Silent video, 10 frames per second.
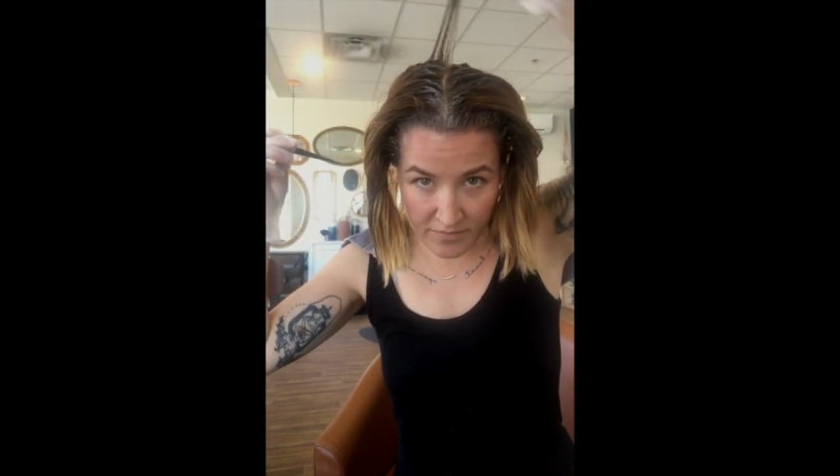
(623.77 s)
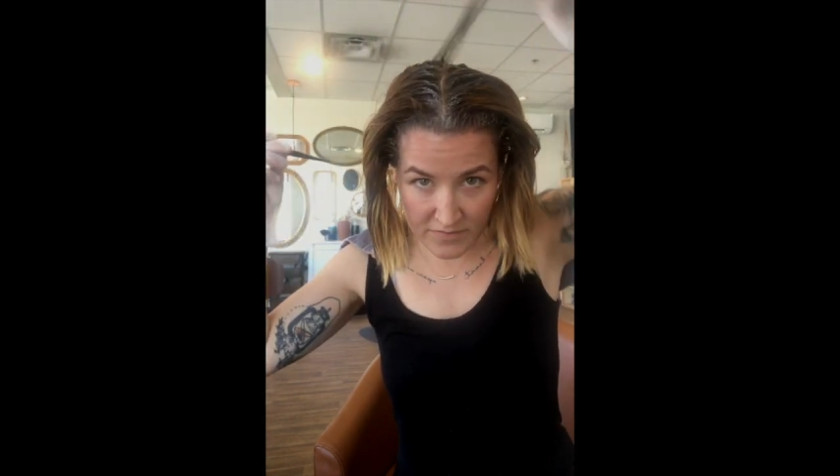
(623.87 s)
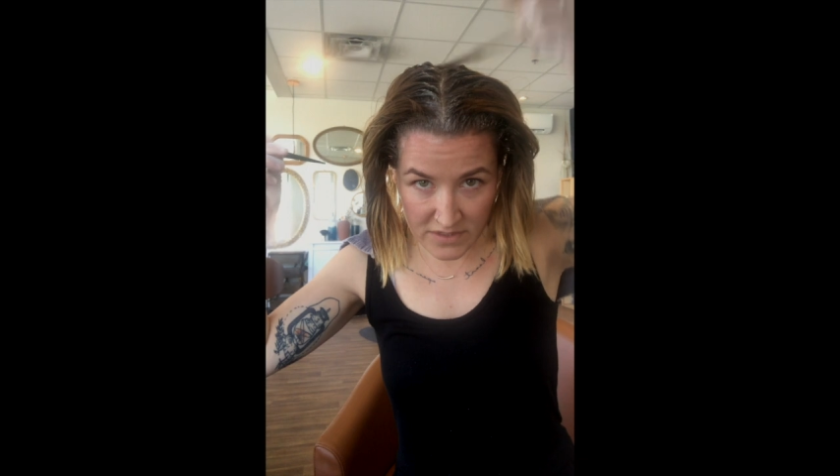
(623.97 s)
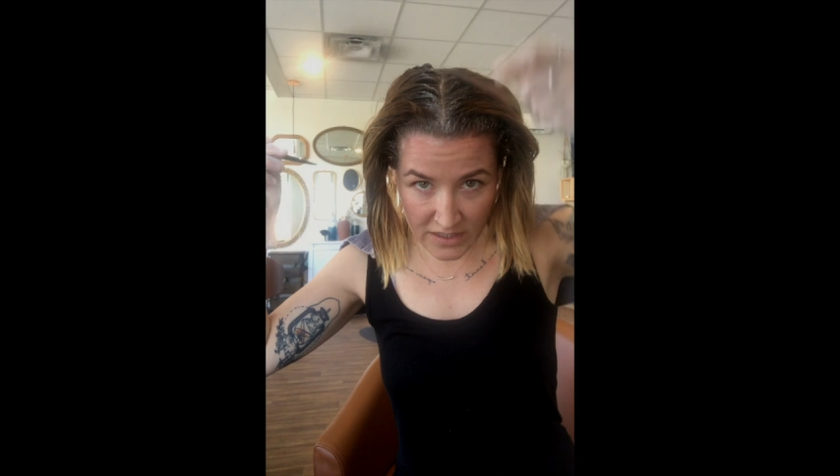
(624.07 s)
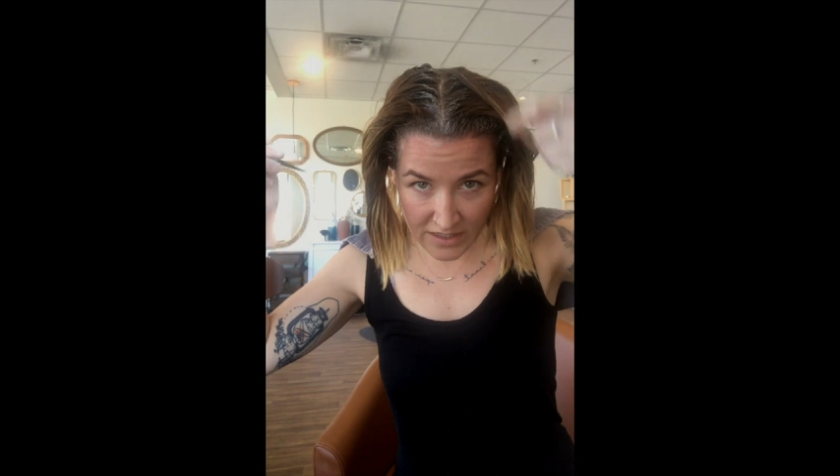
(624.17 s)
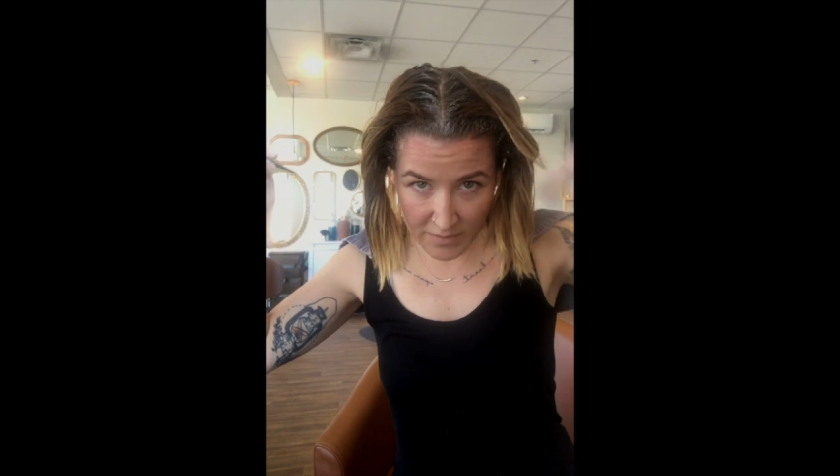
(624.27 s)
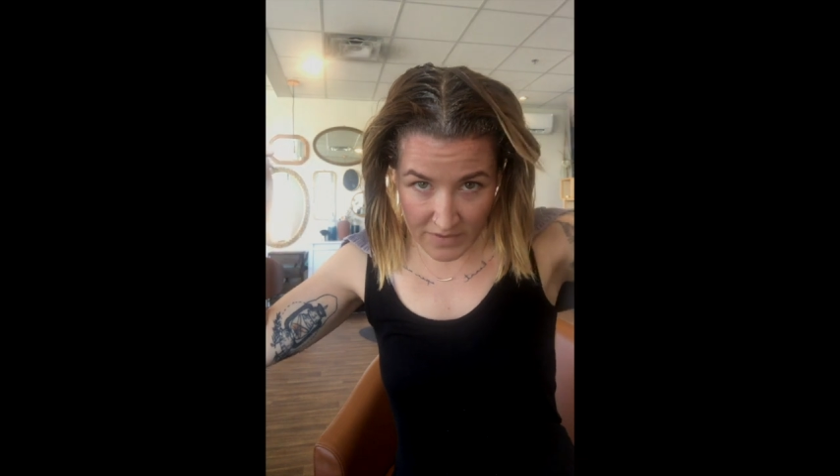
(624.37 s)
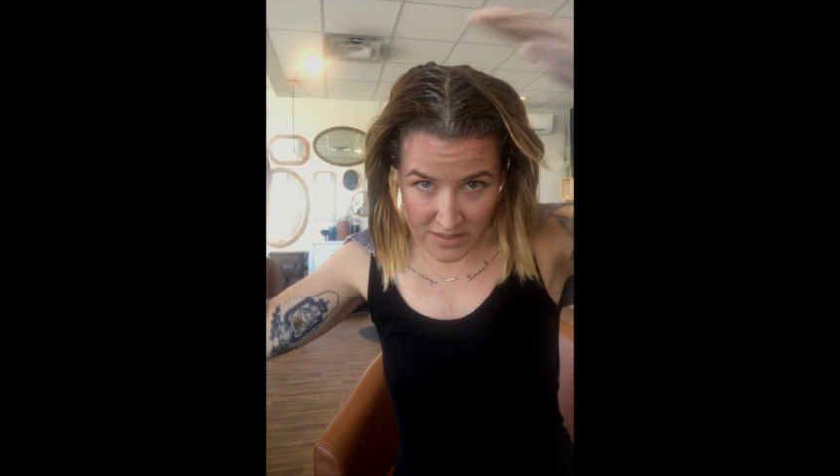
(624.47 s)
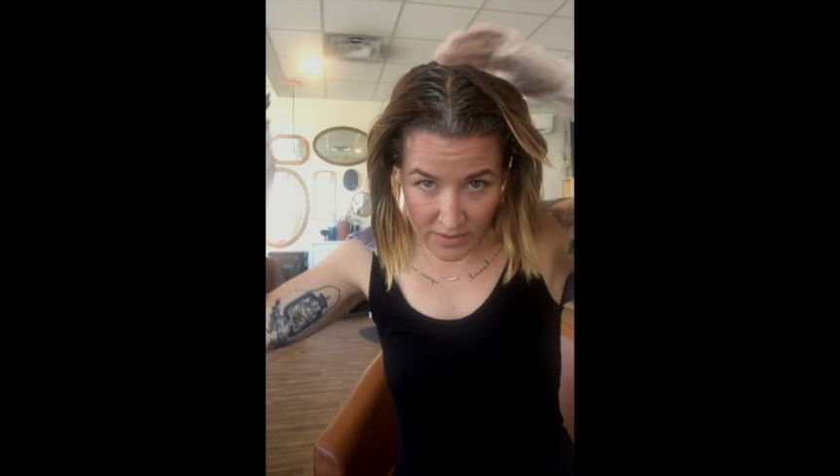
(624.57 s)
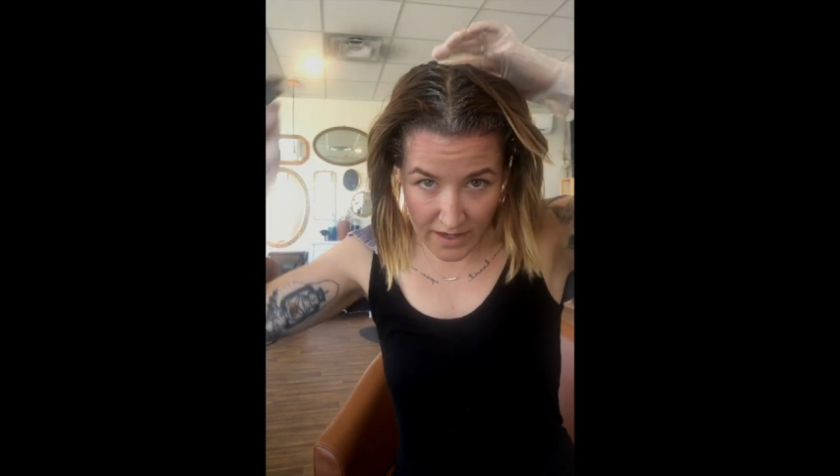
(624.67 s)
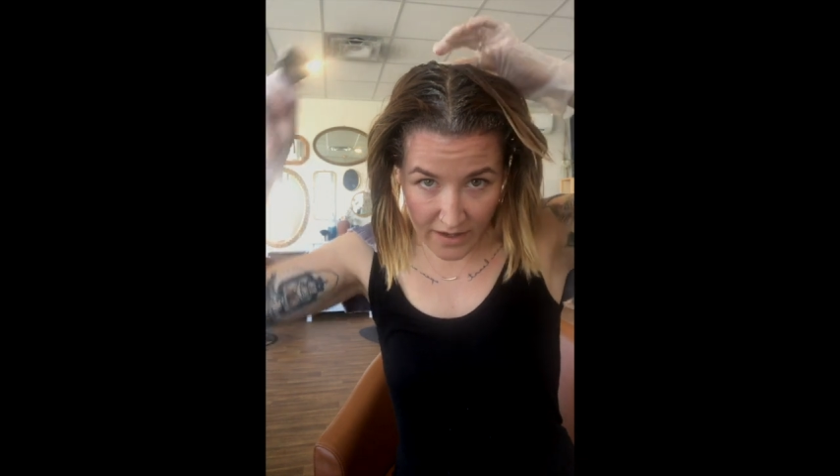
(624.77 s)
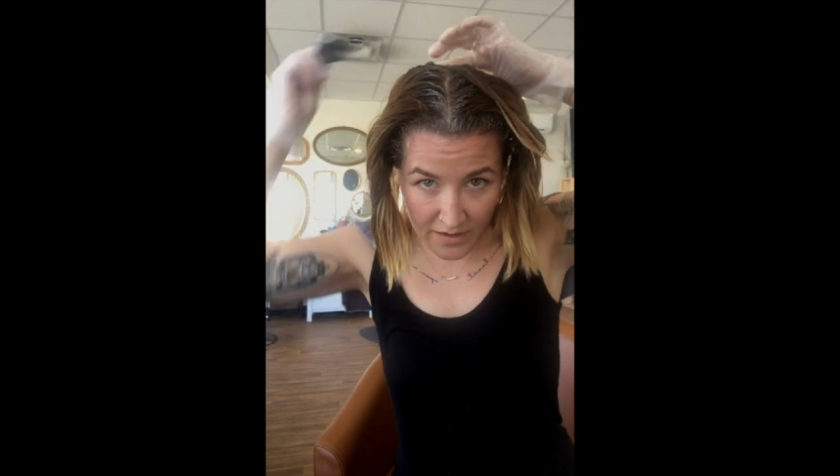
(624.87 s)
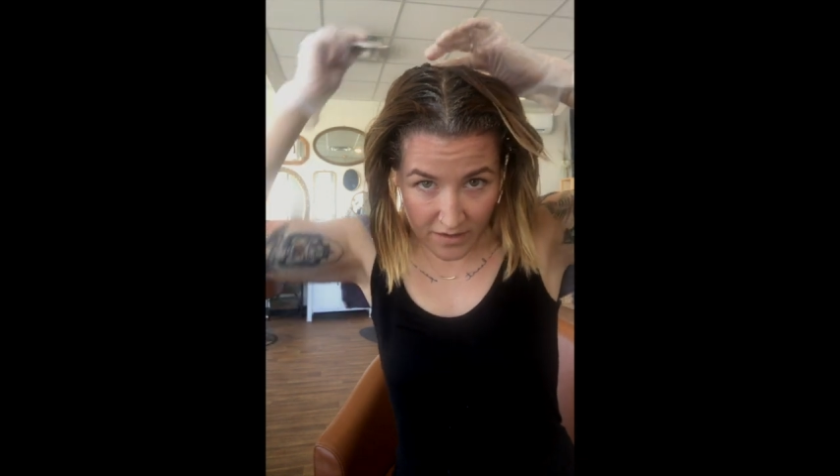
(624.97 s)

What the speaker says: is gonna come this way.